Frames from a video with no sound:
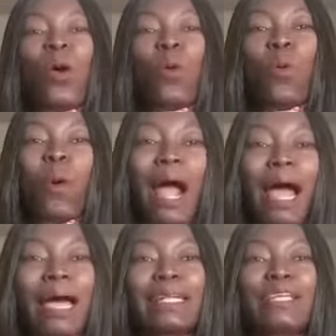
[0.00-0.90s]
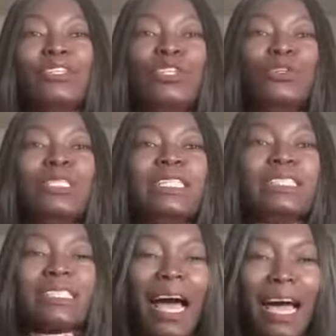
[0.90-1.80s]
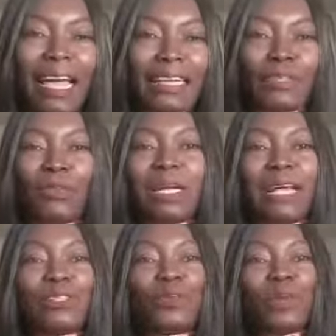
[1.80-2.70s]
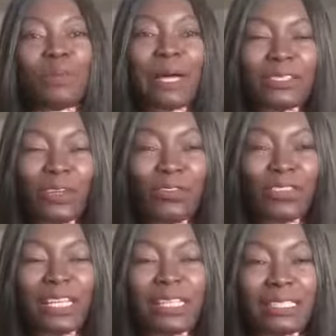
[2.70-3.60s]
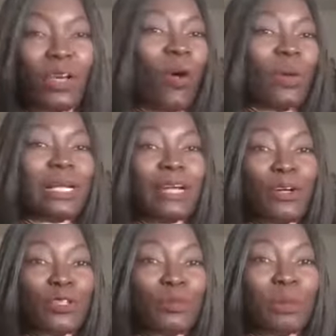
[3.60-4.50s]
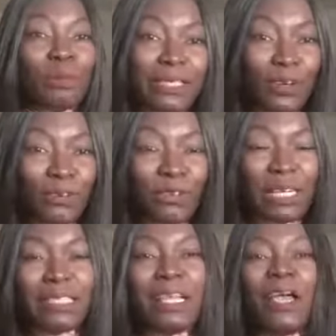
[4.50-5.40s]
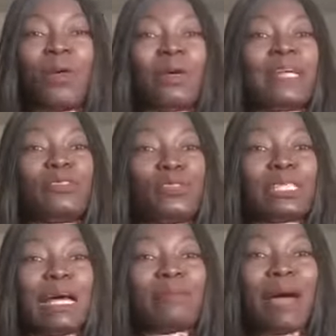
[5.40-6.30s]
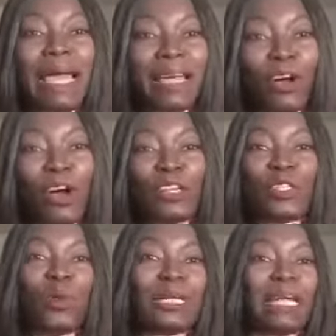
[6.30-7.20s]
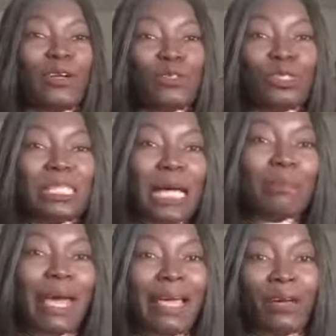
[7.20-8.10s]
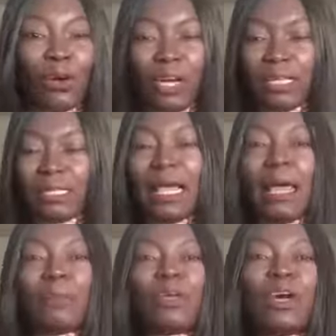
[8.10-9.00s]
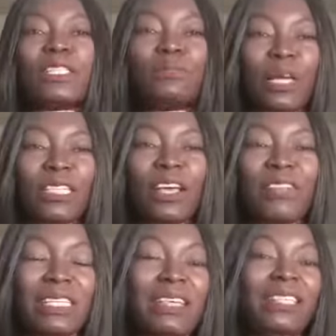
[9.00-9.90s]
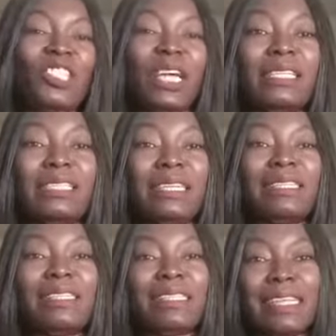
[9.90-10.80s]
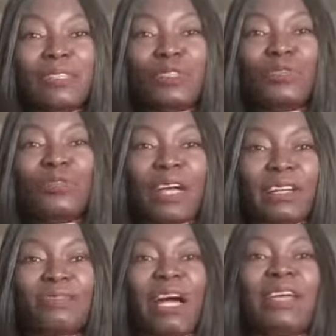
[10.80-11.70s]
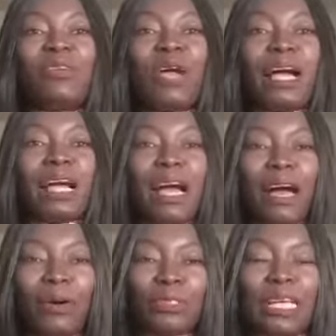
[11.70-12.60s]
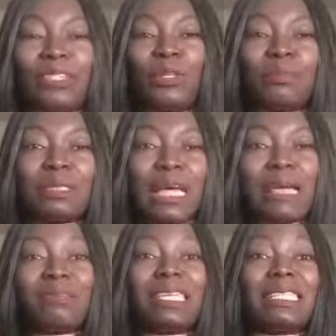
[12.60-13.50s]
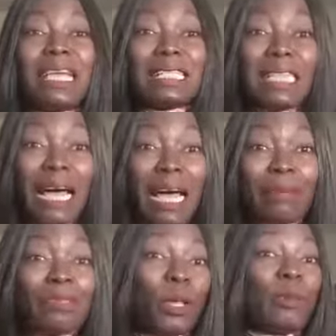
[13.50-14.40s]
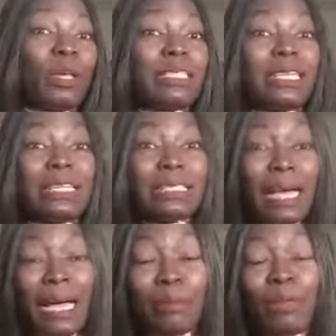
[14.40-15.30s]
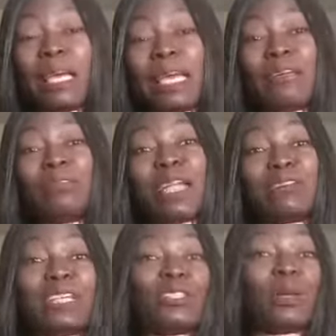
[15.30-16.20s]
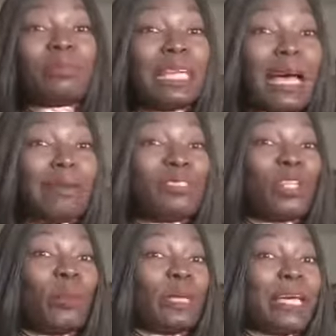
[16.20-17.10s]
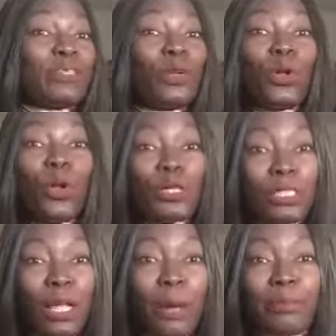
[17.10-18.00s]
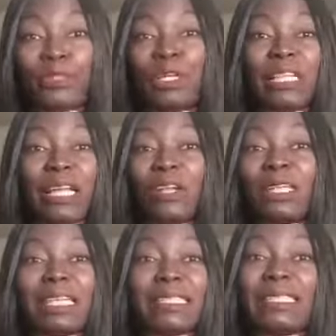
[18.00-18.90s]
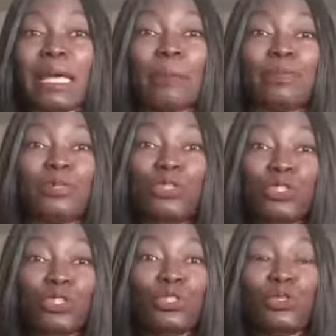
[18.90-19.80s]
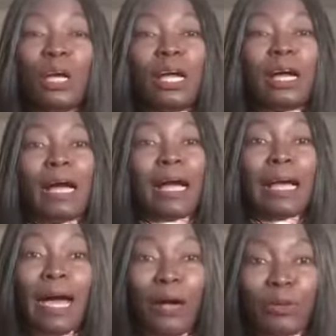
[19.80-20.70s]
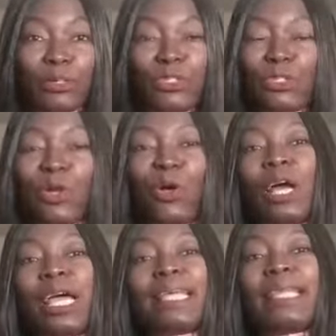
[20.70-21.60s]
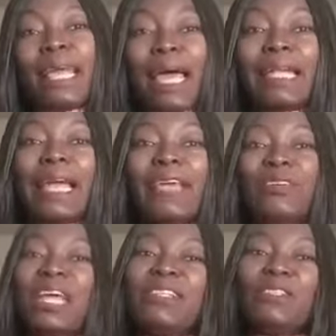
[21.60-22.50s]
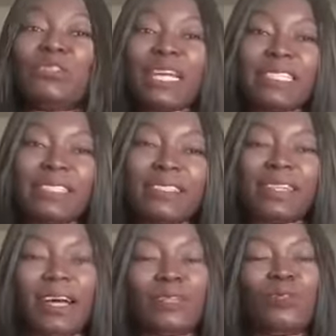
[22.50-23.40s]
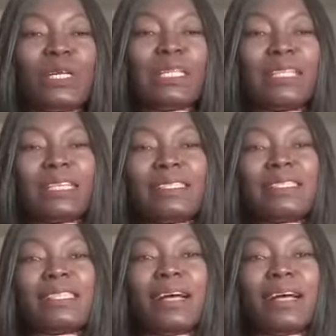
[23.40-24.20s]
while you decide whether to be part of this or whether not to be part of it, whether to start buying coins or whether not to start buying coins. Because most of these exchanges need to verify your account, and sometimes they take time, some don't take time. Even after some time, some get closed up, they don't accept new accounts. So the earlier you get registered with this